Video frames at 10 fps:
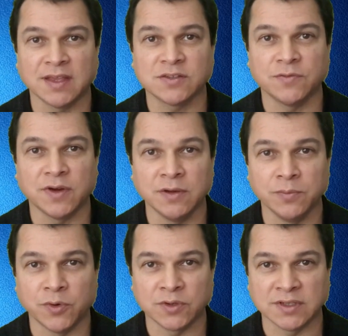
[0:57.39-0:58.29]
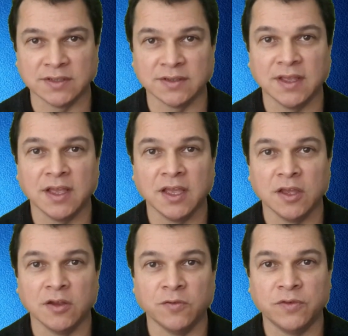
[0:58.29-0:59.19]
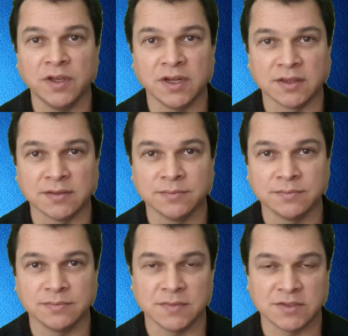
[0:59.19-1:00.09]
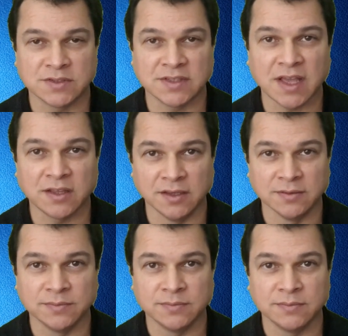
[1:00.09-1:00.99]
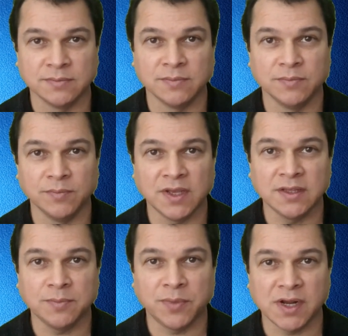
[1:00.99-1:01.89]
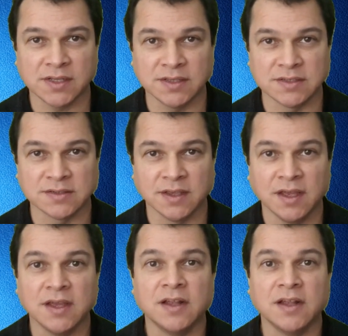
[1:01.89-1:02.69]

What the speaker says: That's very important. Read it, study, make the practice.